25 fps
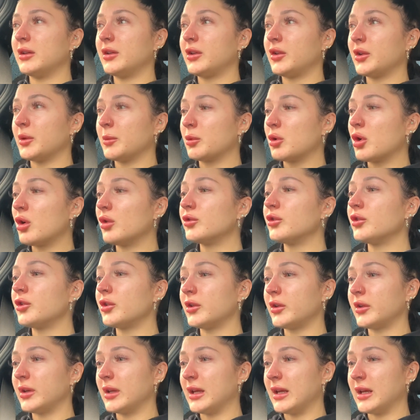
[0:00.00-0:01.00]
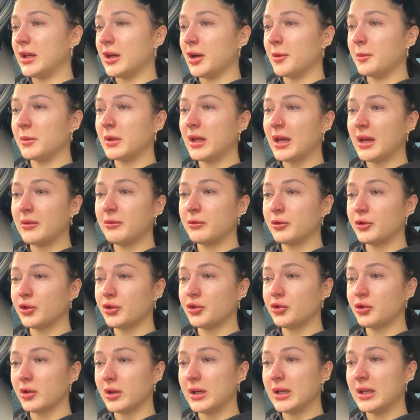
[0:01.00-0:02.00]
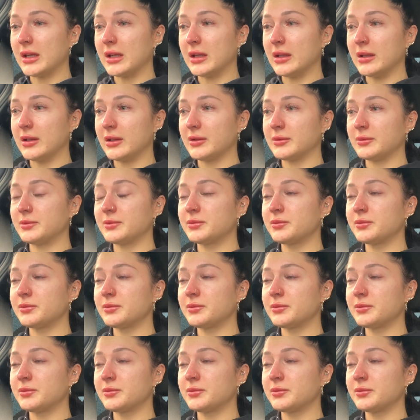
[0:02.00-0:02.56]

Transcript: subconsciously I'm getting frustrated.